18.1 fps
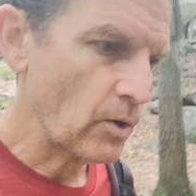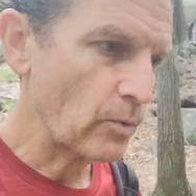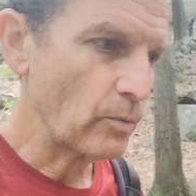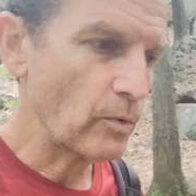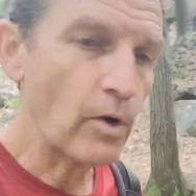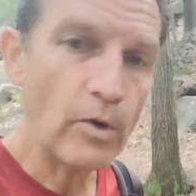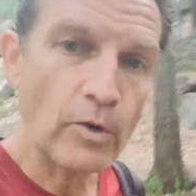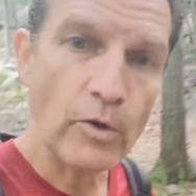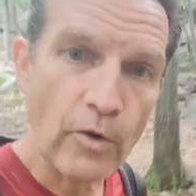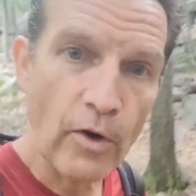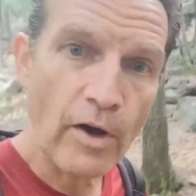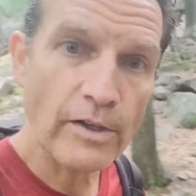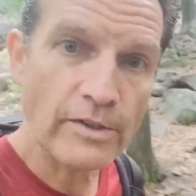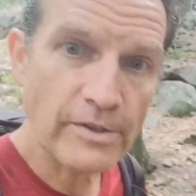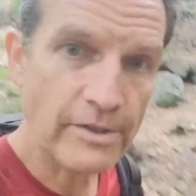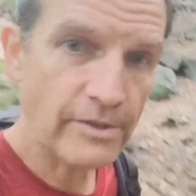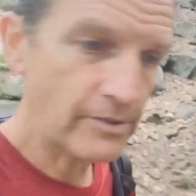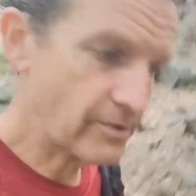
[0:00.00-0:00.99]
road
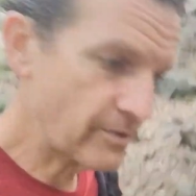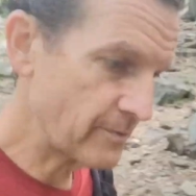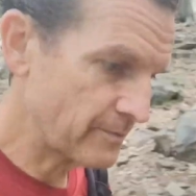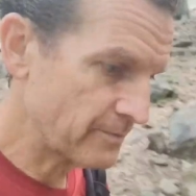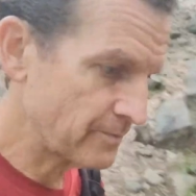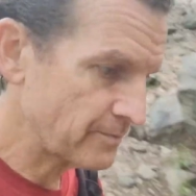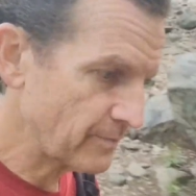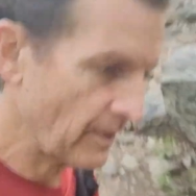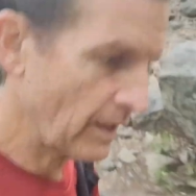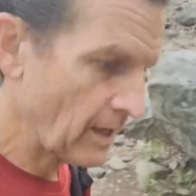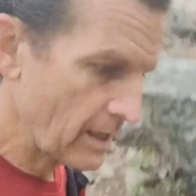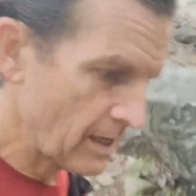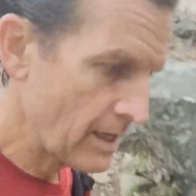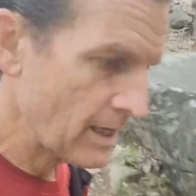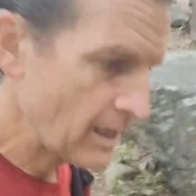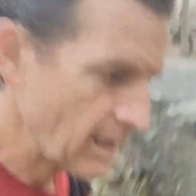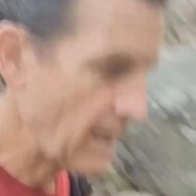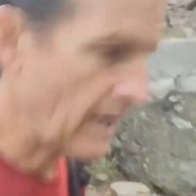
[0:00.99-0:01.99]
crossings,
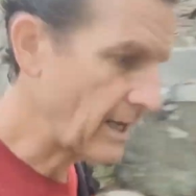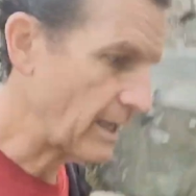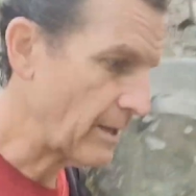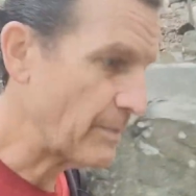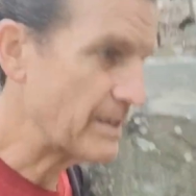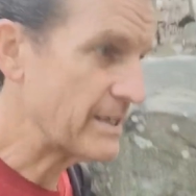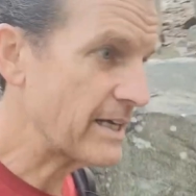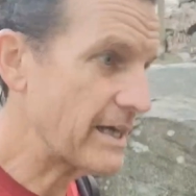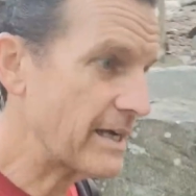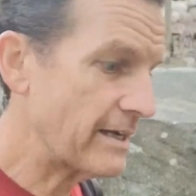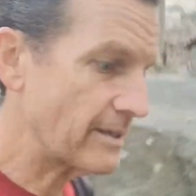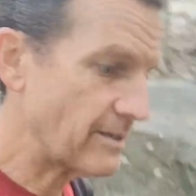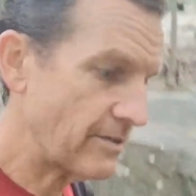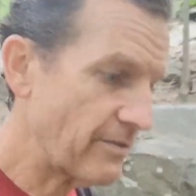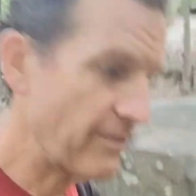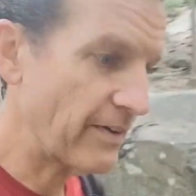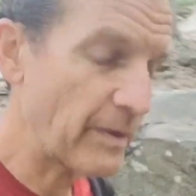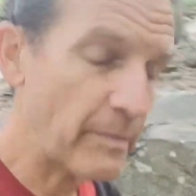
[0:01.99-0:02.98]
and let me tell you,
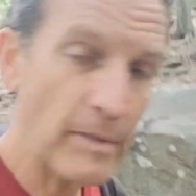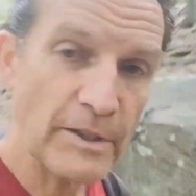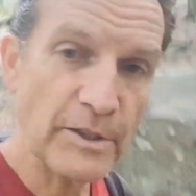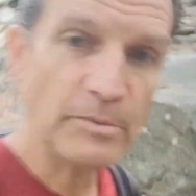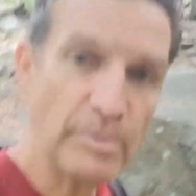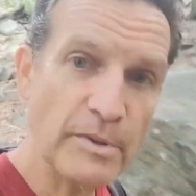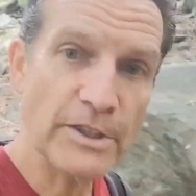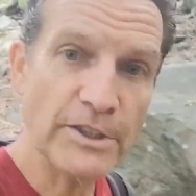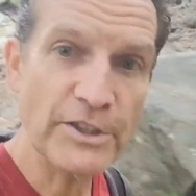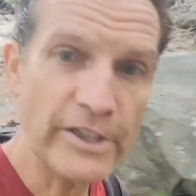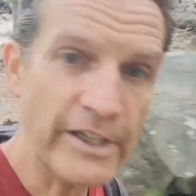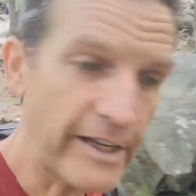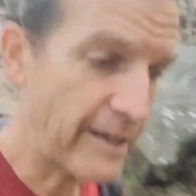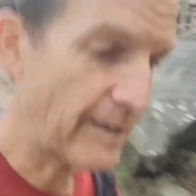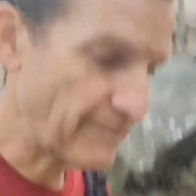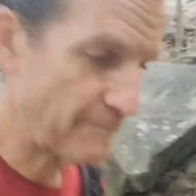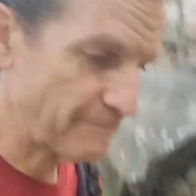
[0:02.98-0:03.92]
it's very much appreciated.